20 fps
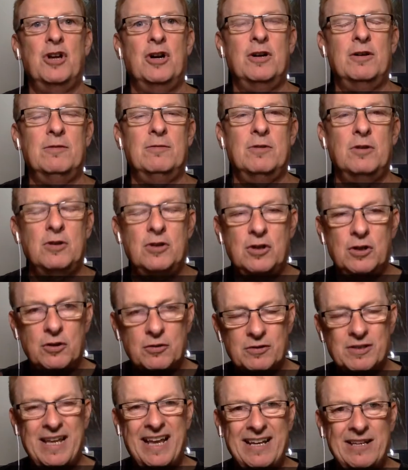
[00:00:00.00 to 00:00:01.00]
start, you
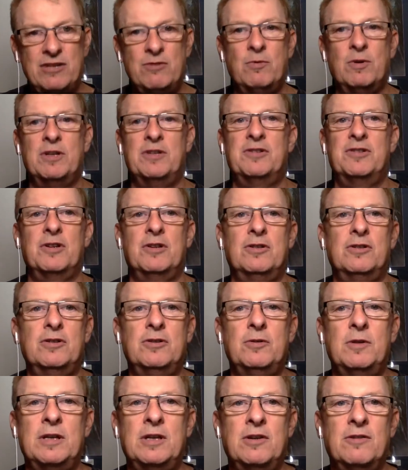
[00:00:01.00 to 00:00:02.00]
know, then you want to
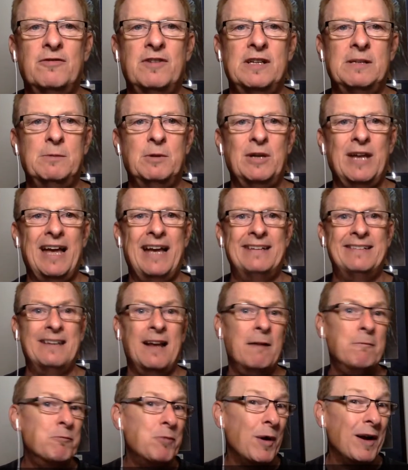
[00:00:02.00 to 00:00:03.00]
start doing your Facebook ads.
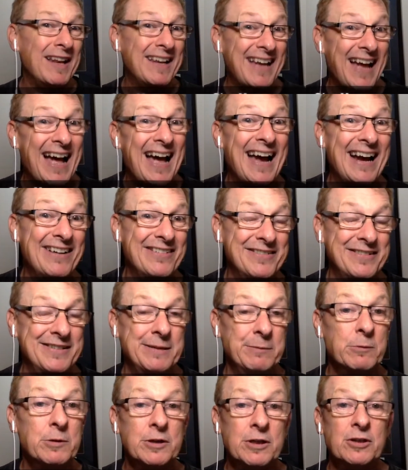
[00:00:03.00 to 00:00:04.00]
And I'd probably hire
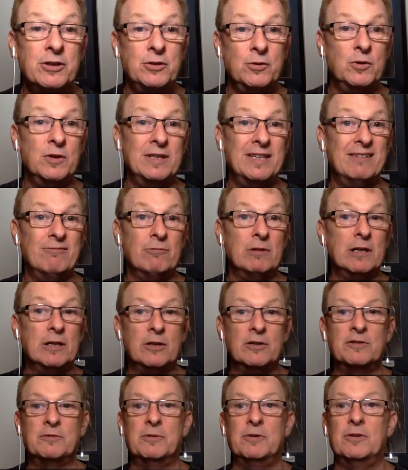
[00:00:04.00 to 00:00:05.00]
someone to do it that really
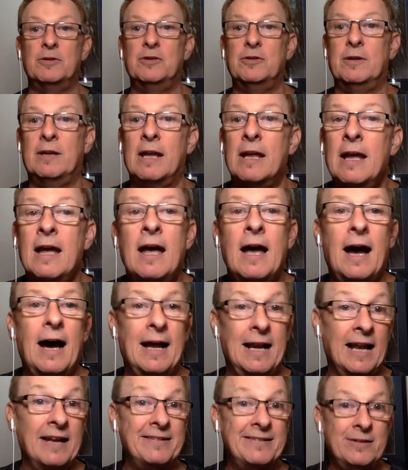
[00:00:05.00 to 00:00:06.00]
knows what they're doing.
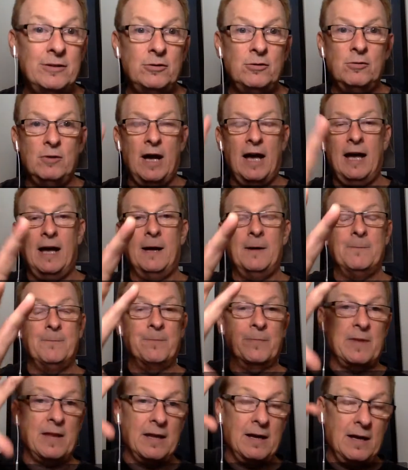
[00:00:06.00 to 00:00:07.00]
Unless you
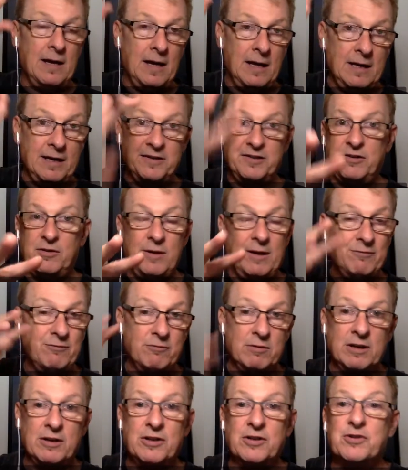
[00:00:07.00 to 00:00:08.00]
um, unless you have
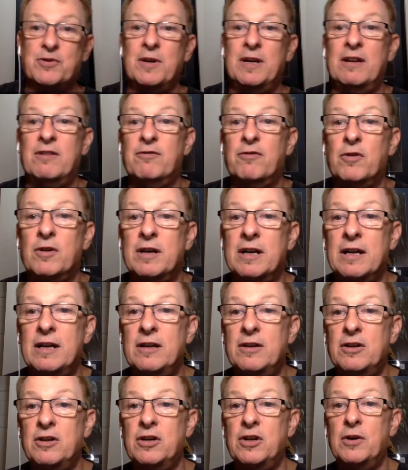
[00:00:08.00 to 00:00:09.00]
really good training for
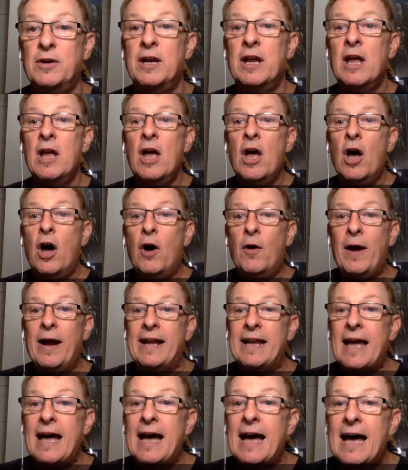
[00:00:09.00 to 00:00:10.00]
it and you know it. All
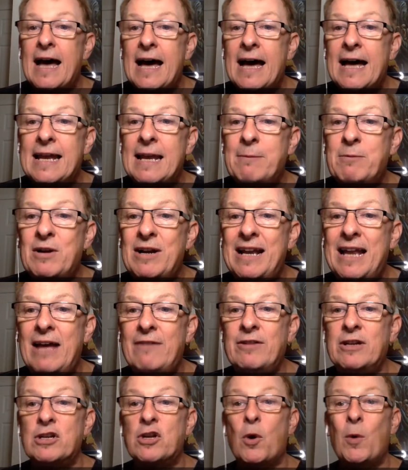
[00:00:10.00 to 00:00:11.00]
right, uh, number
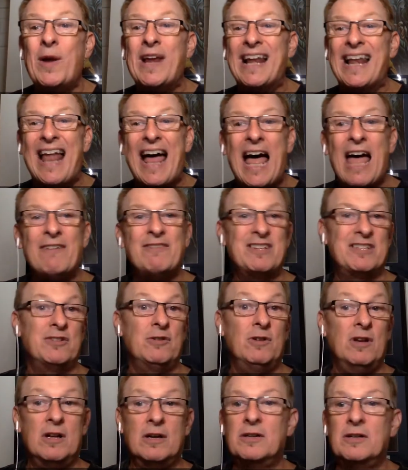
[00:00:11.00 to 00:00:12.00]
11, going live is
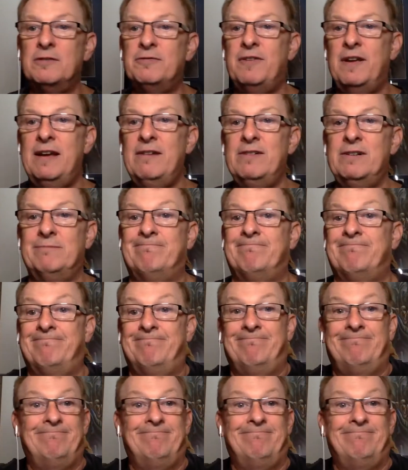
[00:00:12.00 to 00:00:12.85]
no longer a favorite